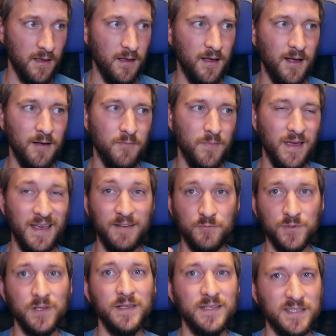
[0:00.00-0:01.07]
and
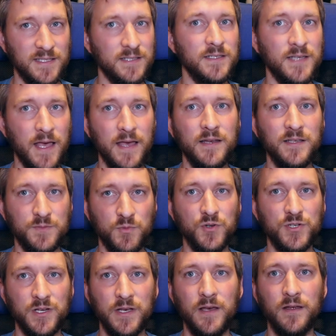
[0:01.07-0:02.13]
really 10 is
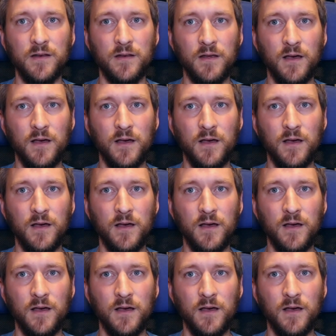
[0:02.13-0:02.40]
pushing it.